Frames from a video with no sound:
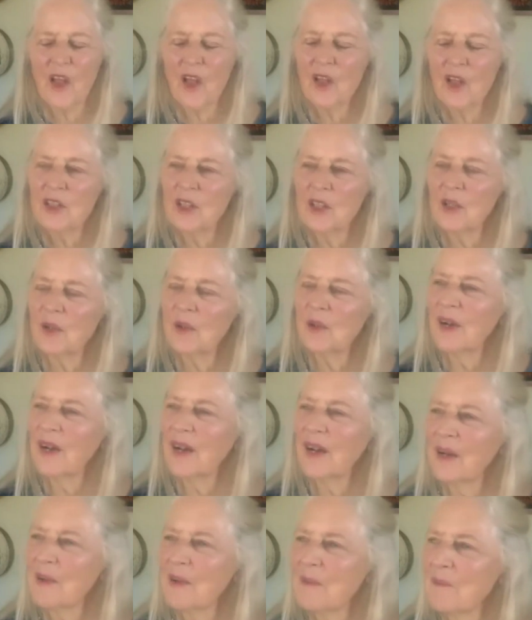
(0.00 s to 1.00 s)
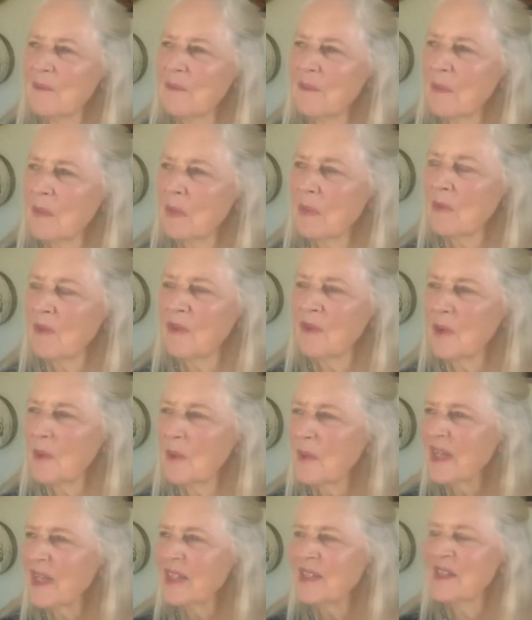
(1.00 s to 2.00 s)
So before
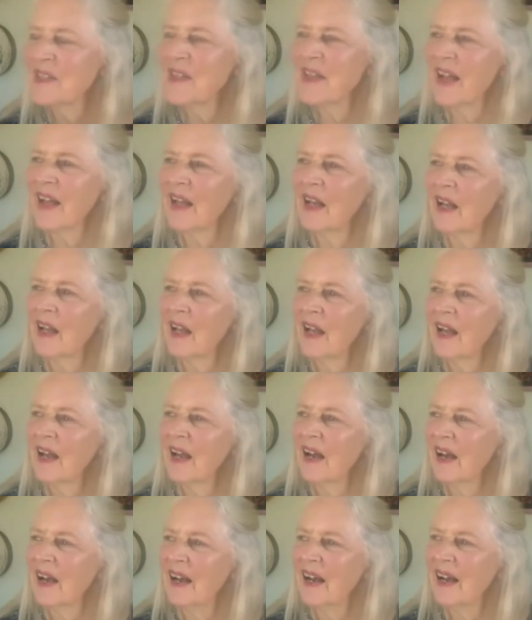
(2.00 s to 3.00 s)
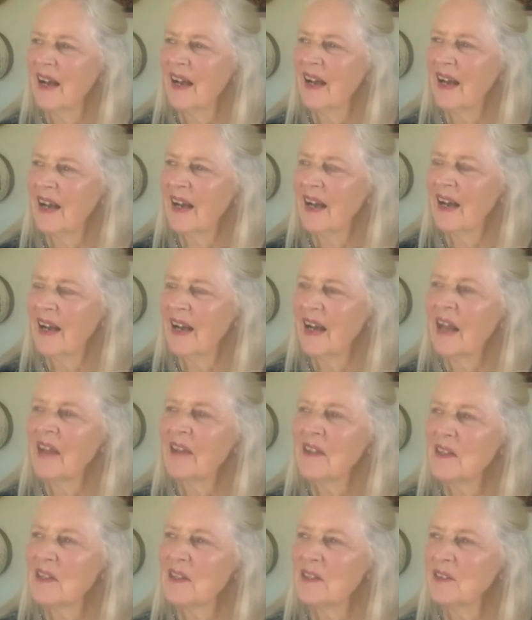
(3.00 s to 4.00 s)
we get to that, I
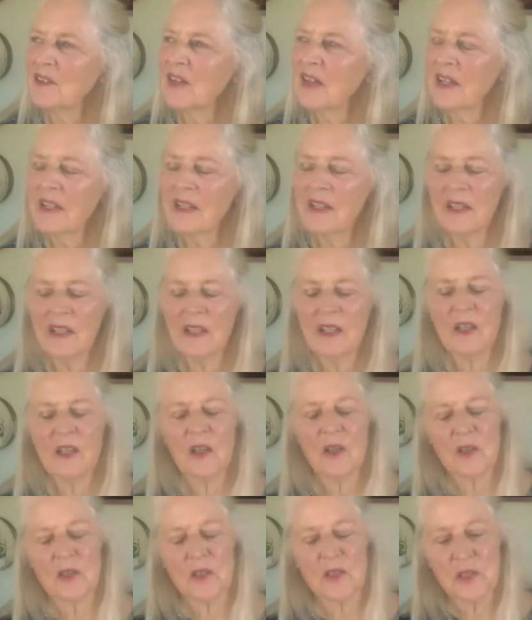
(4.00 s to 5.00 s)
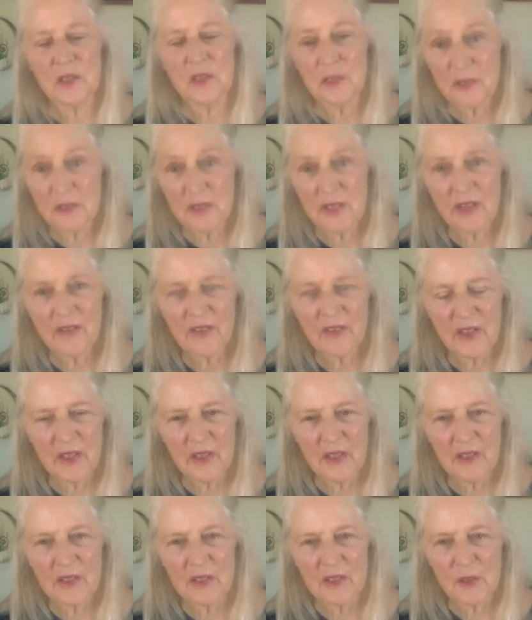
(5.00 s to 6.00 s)
think you're lucky that it only took you 7
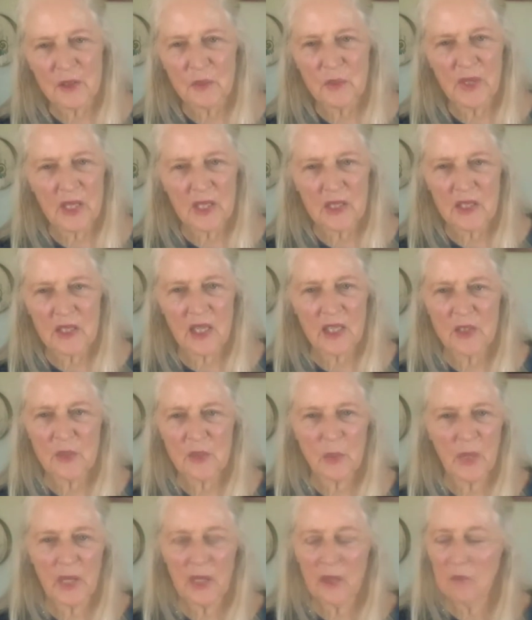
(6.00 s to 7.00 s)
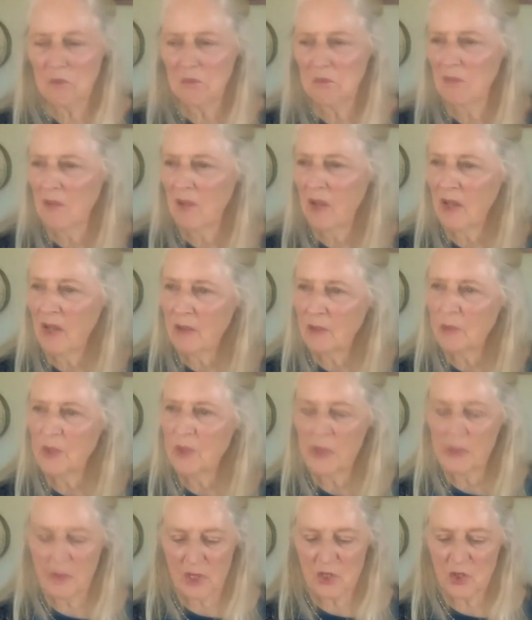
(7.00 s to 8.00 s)
years, because I spent
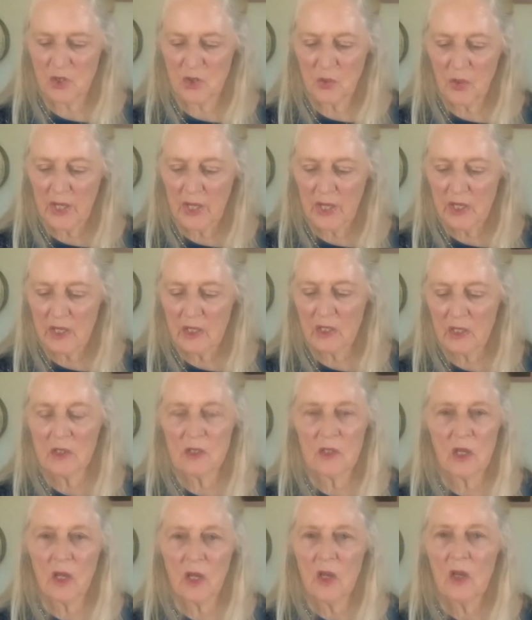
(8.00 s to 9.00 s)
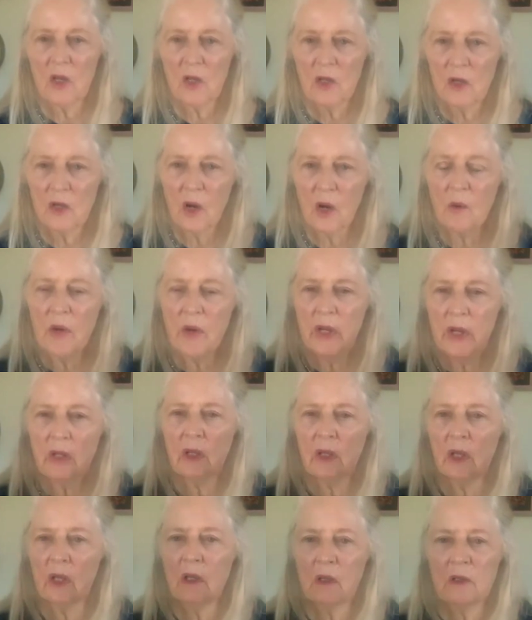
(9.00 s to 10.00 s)
pretty much 20 years knowing
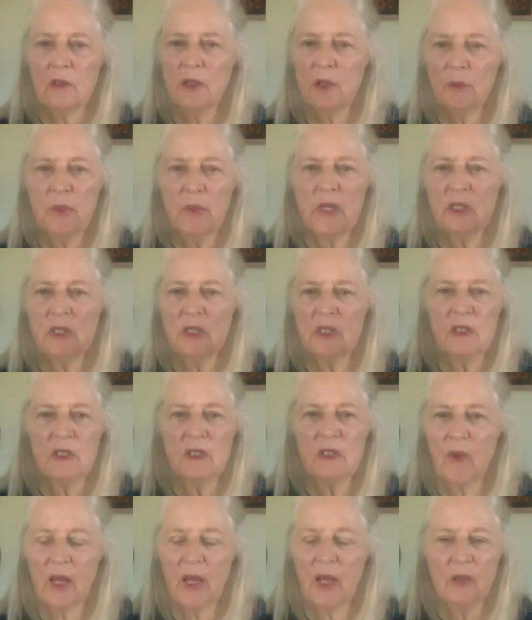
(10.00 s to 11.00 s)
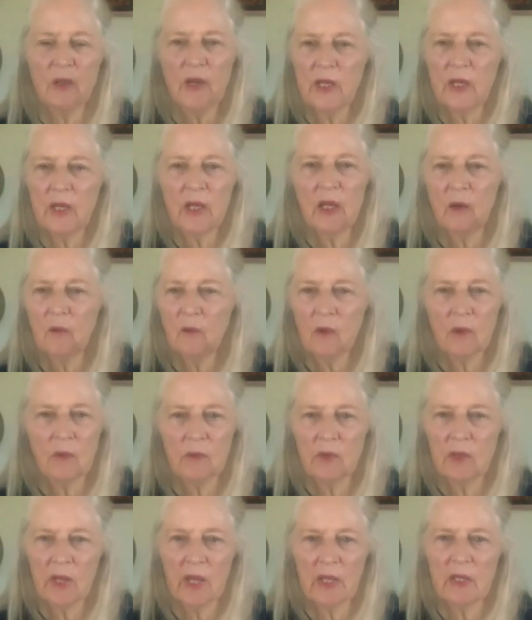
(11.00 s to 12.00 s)
that two pieces of my training were
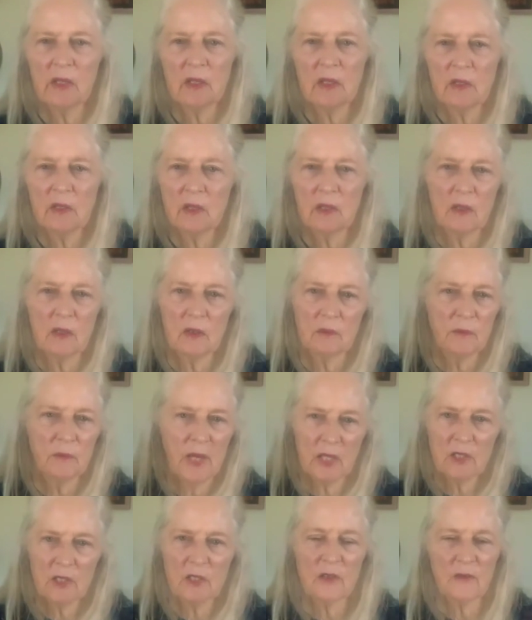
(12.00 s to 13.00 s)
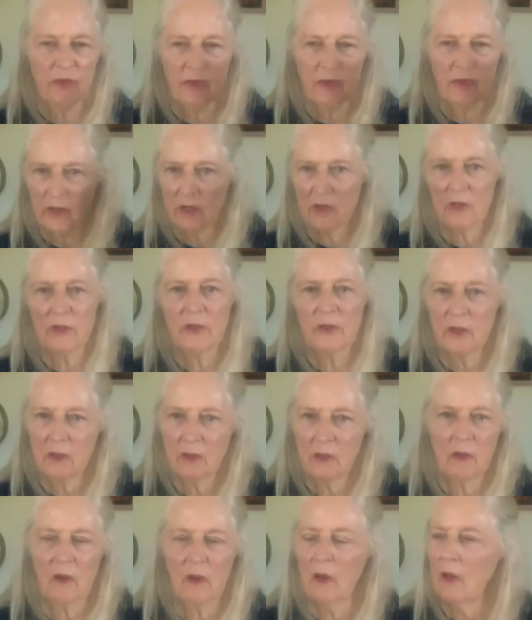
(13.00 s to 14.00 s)
related, medicine for the earth and